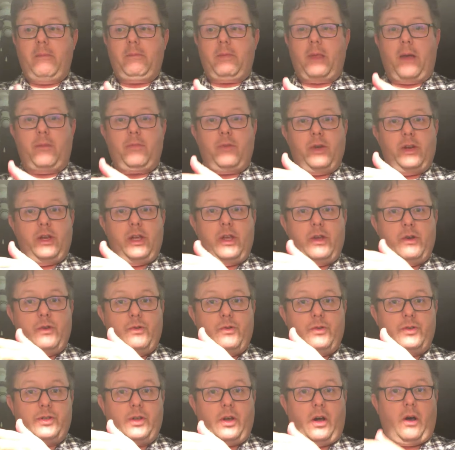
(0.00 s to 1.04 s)
I'm going to
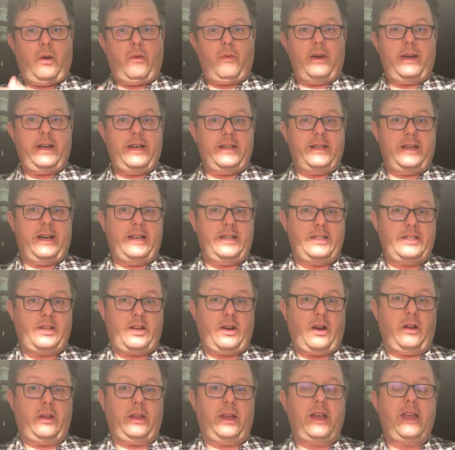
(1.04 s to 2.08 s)
use already diced
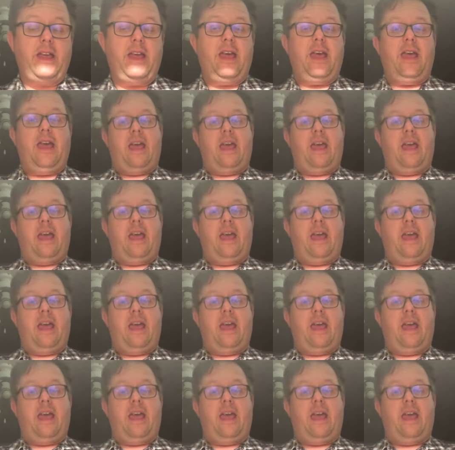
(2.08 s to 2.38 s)
garlic,